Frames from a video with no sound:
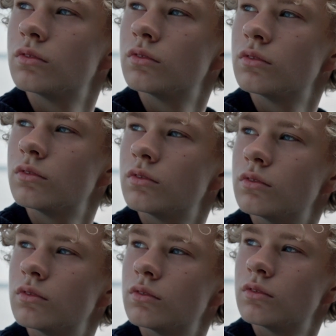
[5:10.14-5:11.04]

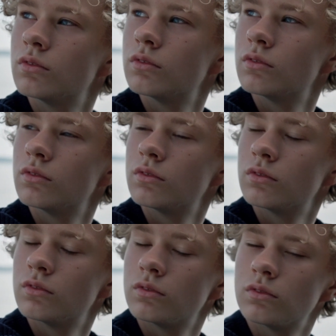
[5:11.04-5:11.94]
rapidly, and your
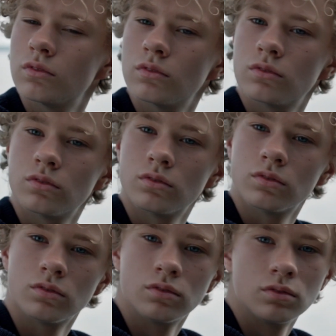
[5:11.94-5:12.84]
emotions
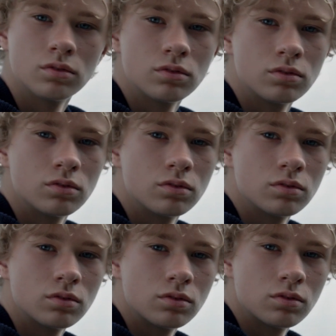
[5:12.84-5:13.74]
feel like they're on a
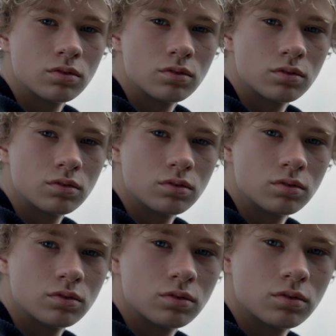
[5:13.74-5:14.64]
roller coaster.
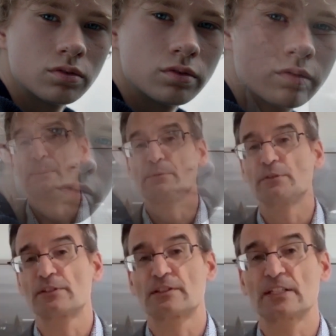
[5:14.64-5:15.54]
I remember
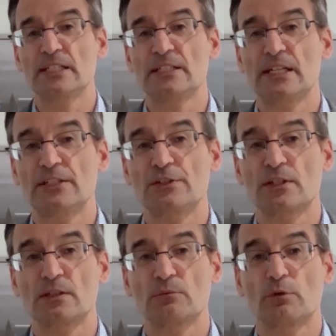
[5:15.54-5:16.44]
as a
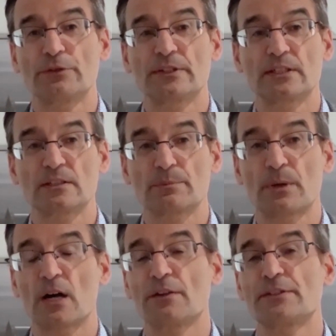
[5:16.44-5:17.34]
teenager wanting to
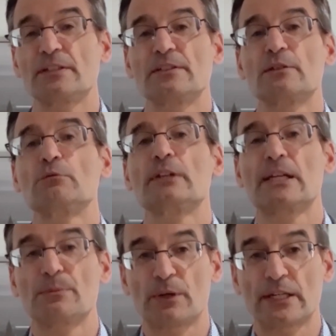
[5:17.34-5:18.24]
party till
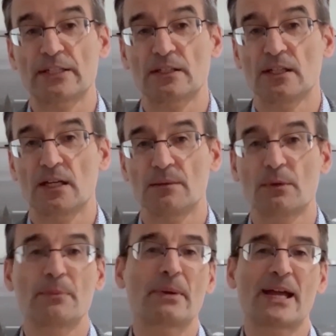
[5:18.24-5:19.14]
daybreak, and
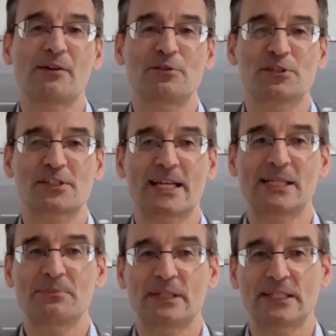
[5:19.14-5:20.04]
my parents
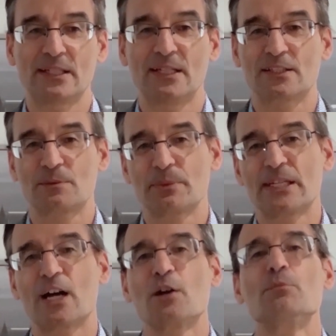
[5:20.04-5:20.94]
telling me to be
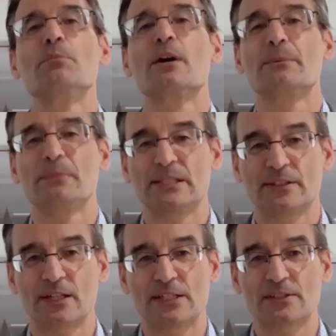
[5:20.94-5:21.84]
home by
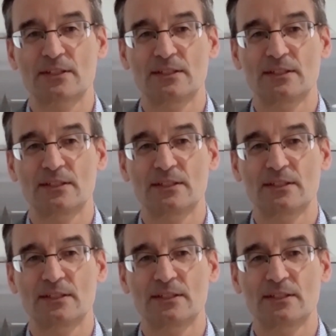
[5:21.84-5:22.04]
midnight.